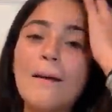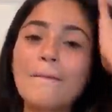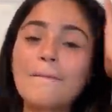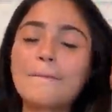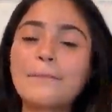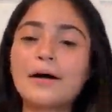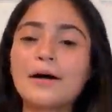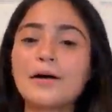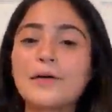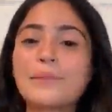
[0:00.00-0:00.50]

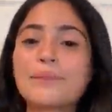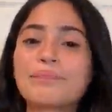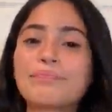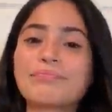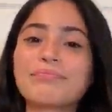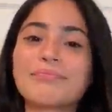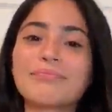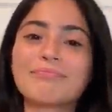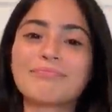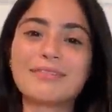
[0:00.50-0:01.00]
But
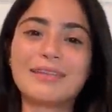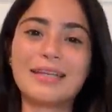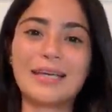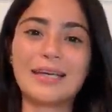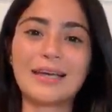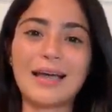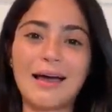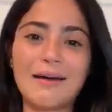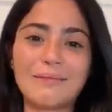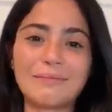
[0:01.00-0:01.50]

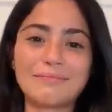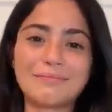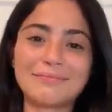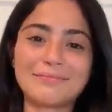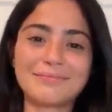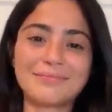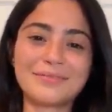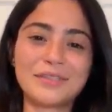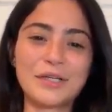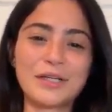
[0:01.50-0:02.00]
like
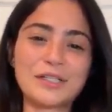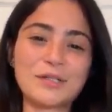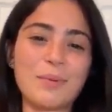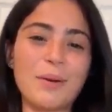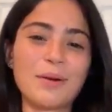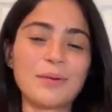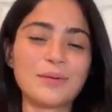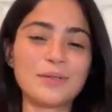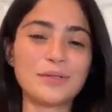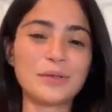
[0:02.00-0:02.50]
you guys are
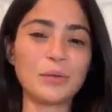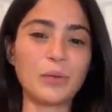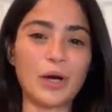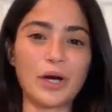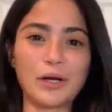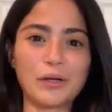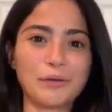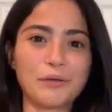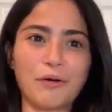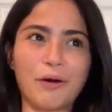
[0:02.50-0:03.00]
probably wondering why
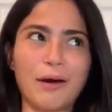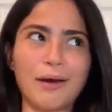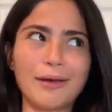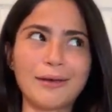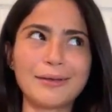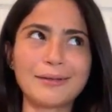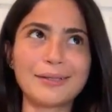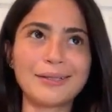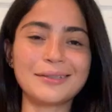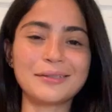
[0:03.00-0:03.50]
are you
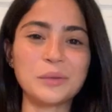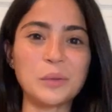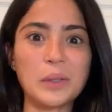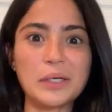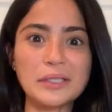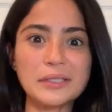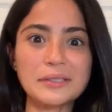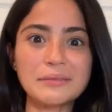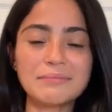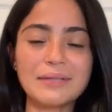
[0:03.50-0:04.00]
crying like
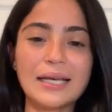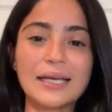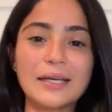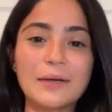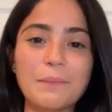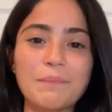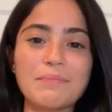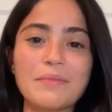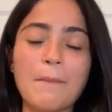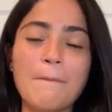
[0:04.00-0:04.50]
what like
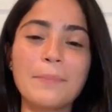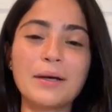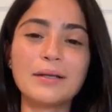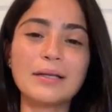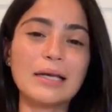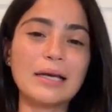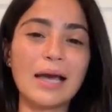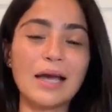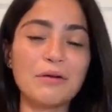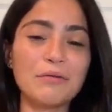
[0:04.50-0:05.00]
but
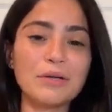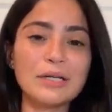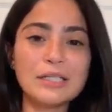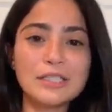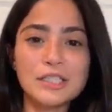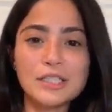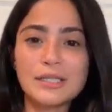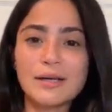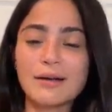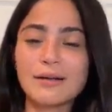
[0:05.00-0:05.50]
like i really
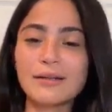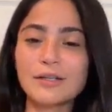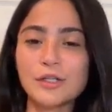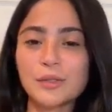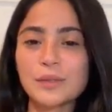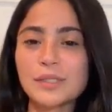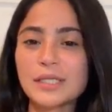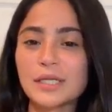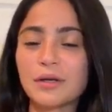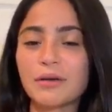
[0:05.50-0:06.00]
just got a
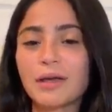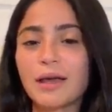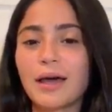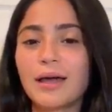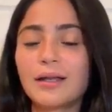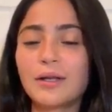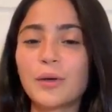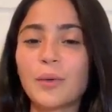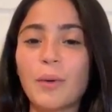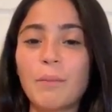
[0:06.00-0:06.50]
little teary
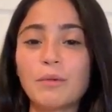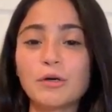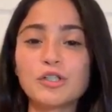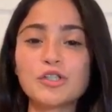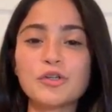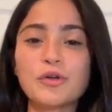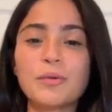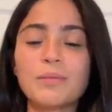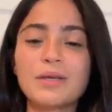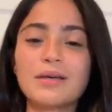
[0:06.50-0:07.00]
a little
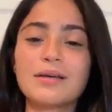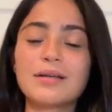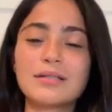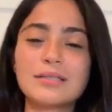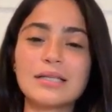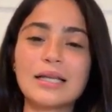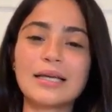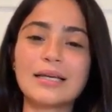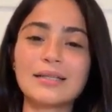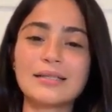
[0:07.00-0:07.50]
emotional
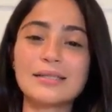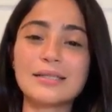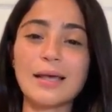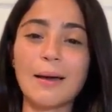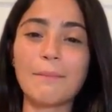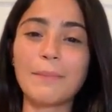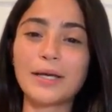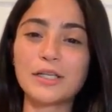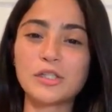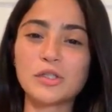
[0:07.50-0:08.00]
because like it
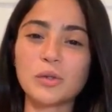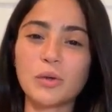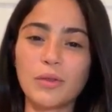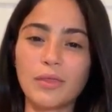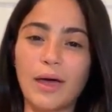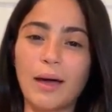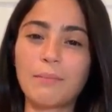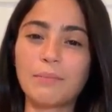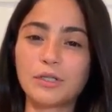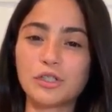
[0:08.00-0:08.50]
set my soul
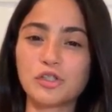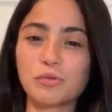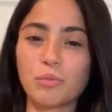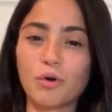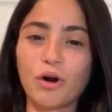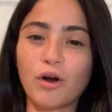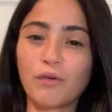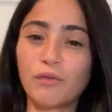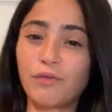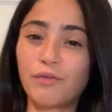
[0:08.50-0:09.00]
that much
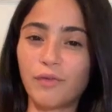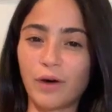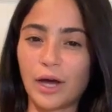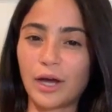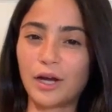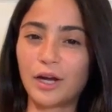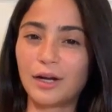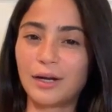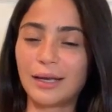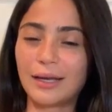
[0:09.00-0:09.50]
more on
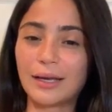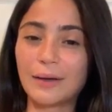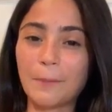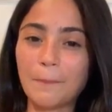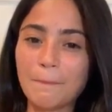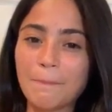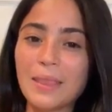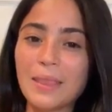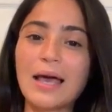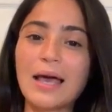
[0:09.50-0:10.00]
fire like
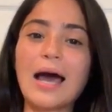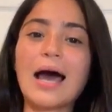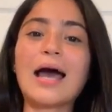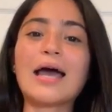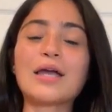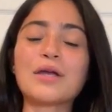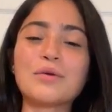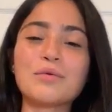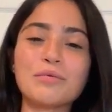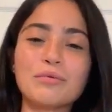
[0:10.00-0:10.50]

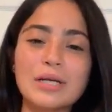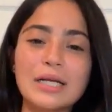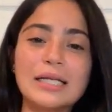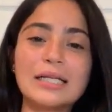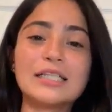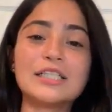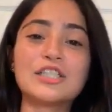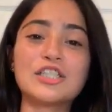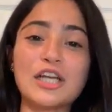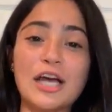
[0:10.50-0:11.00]
i
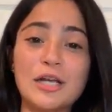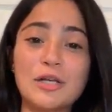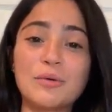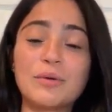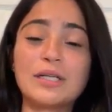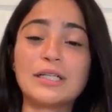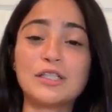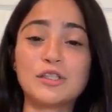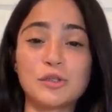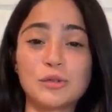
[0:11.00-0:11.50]
really
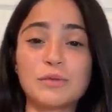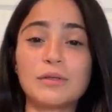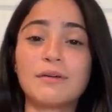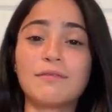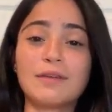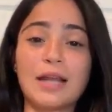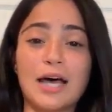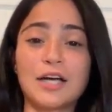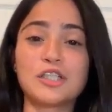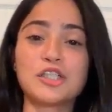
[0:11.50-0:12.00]
genuinely do
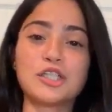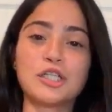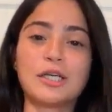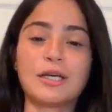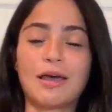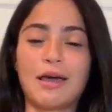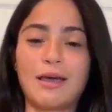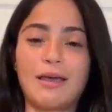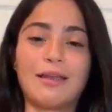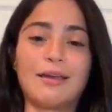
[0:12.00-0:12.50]
love
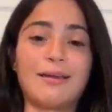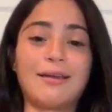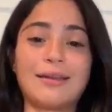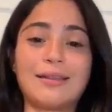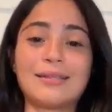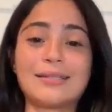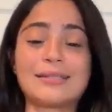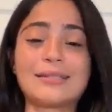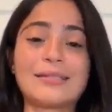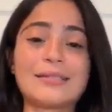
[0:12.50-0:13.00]
lashing and
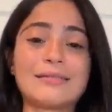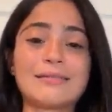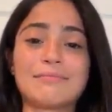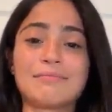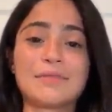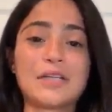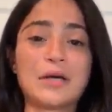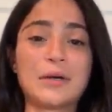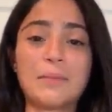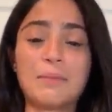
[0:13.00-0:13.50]
this is
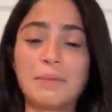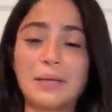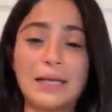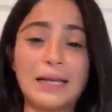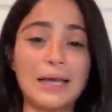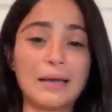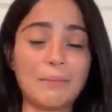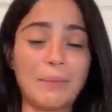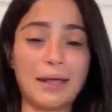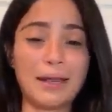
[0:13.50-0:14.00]
gonna be
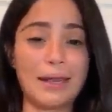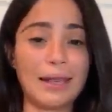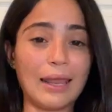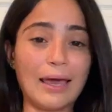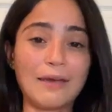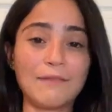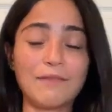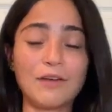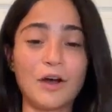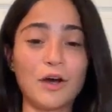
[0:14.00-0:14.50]
like my
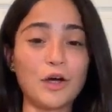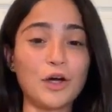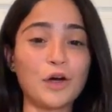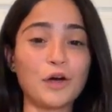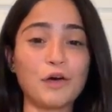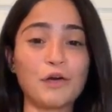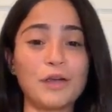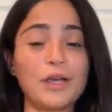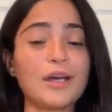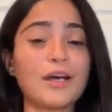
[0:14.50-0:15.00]
lifelong
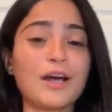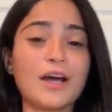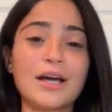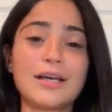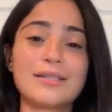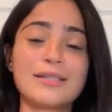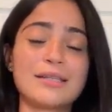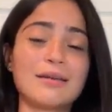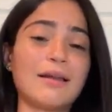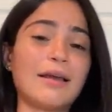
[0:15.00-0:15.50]
career
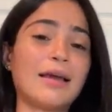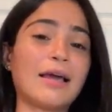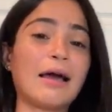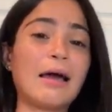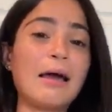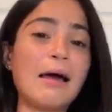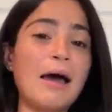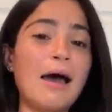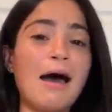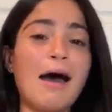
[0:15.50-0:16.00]
And so like
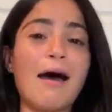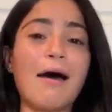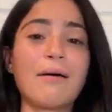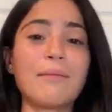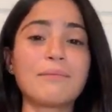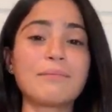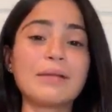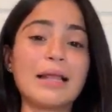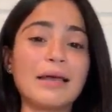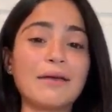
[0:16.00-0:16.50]

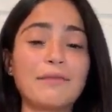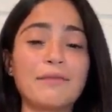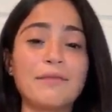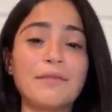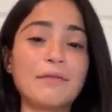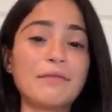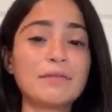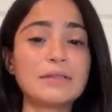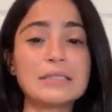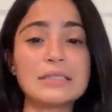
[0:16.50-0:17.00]
i'm like
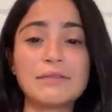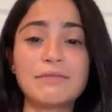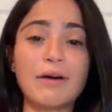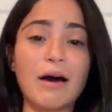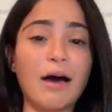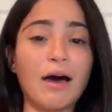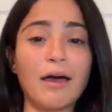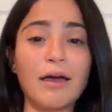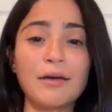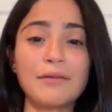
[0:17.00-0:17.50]

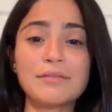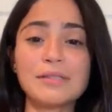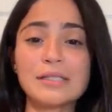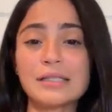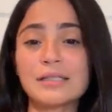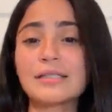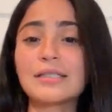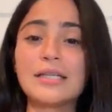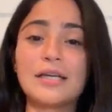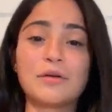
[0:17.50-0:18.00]
55
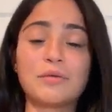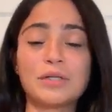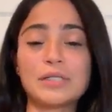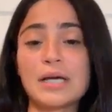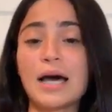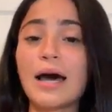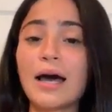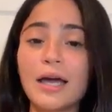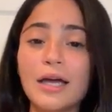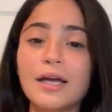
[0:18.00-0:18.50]
60 and
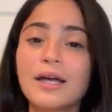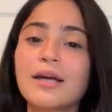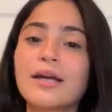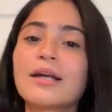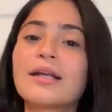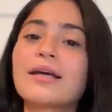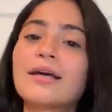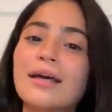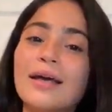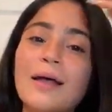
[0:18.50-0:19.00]

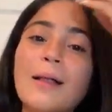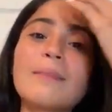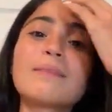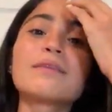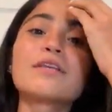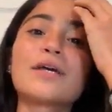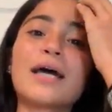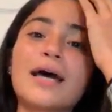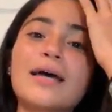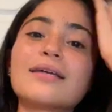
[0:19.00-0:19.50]
retired
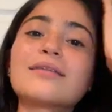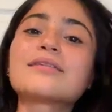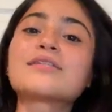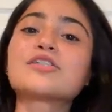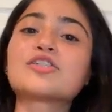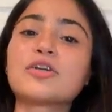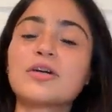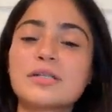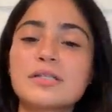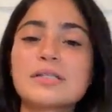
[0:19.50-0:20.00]
you guys
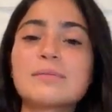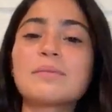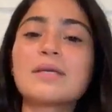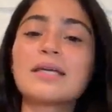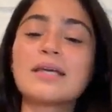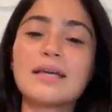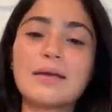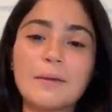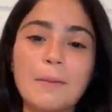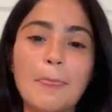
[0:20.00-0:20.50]
trust
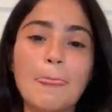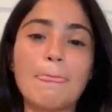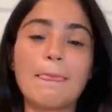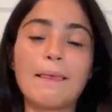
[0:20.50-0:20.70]
me